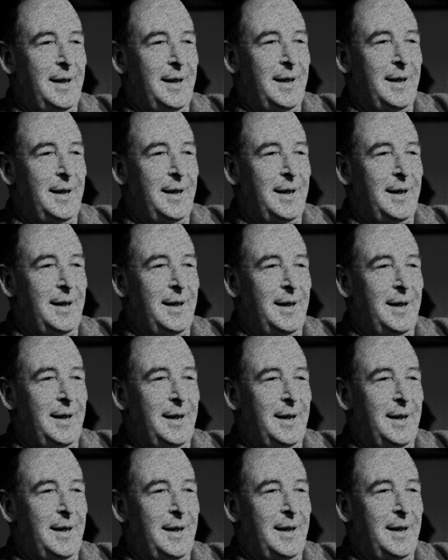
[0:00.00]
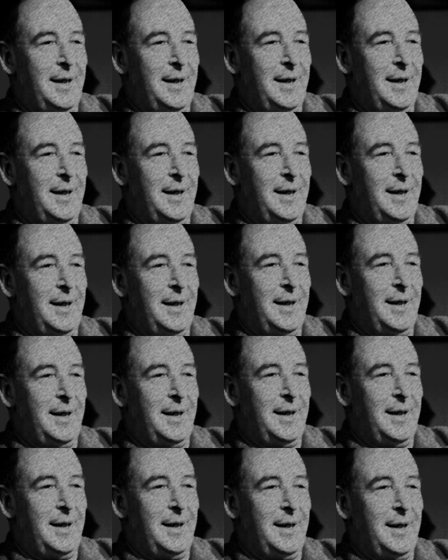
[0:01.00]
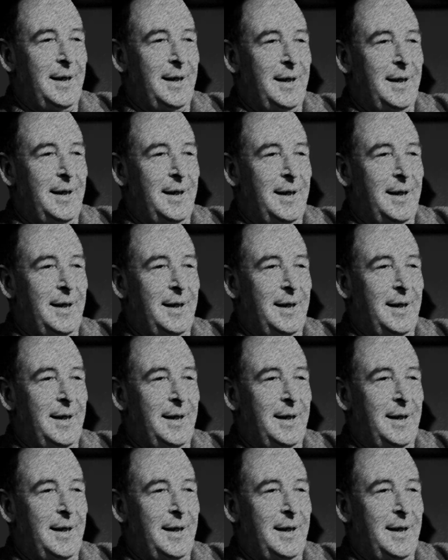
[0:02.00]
[no speech]